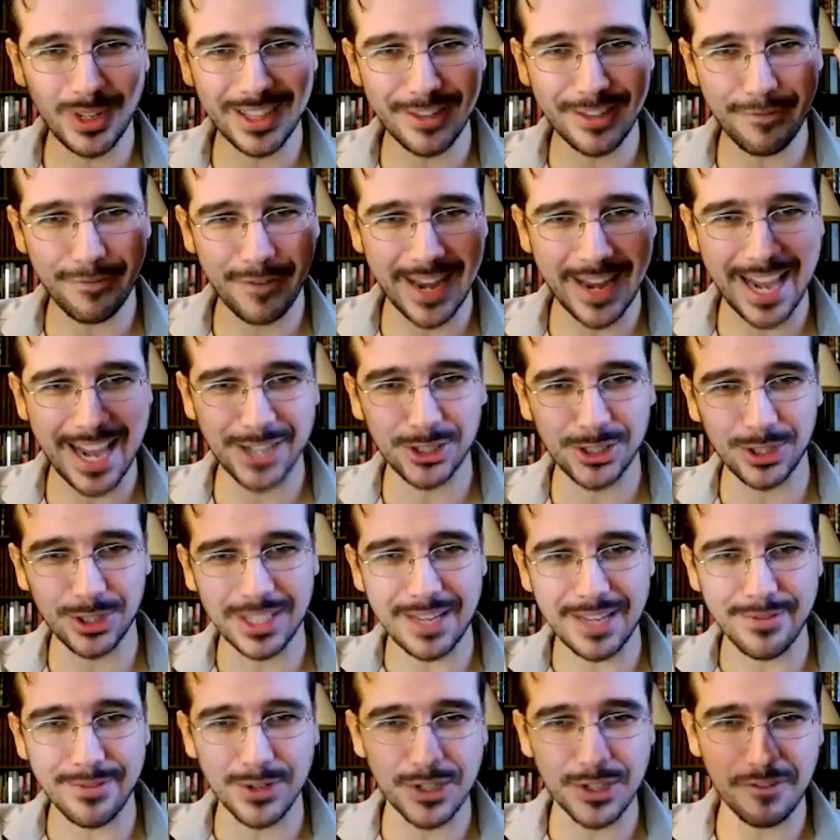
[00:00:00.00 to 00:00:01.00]
the financial
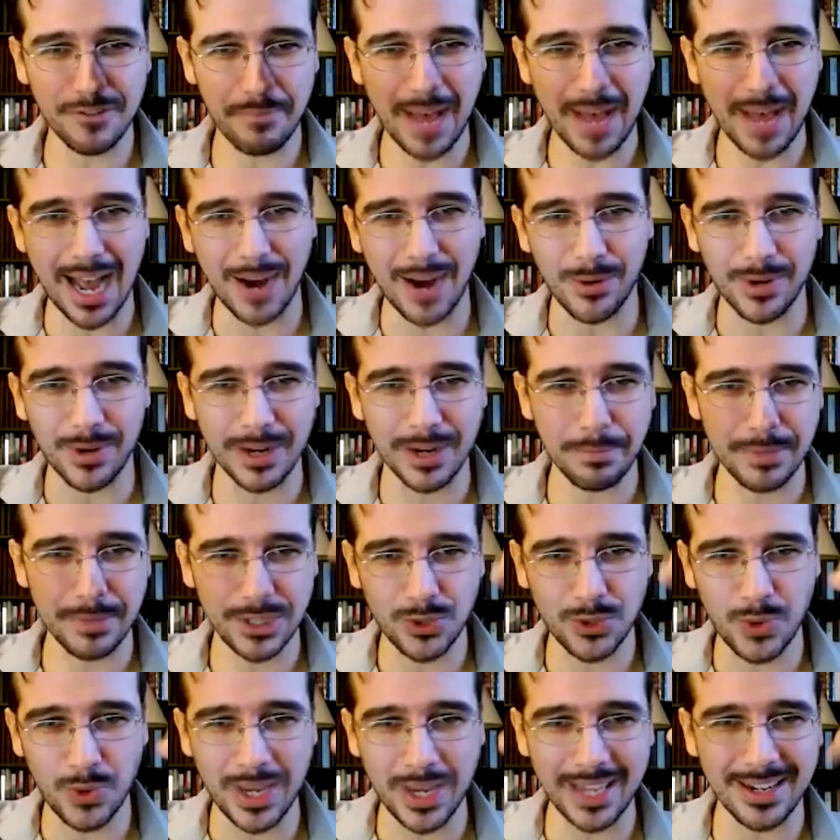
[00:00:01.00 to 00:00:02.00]
levers of power in
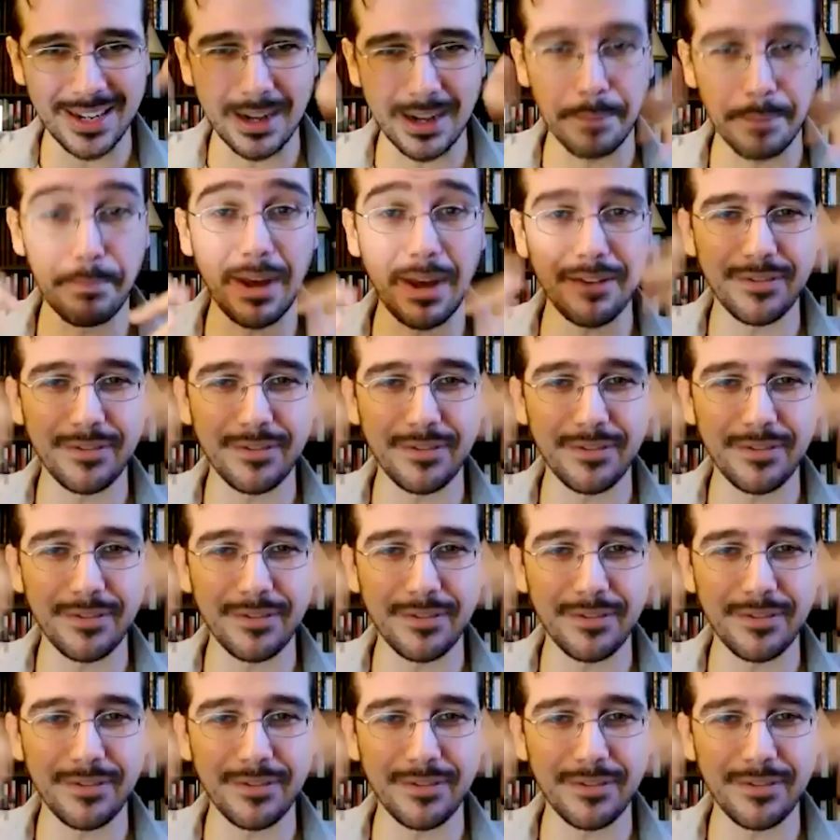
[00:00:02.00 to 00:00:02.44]
between above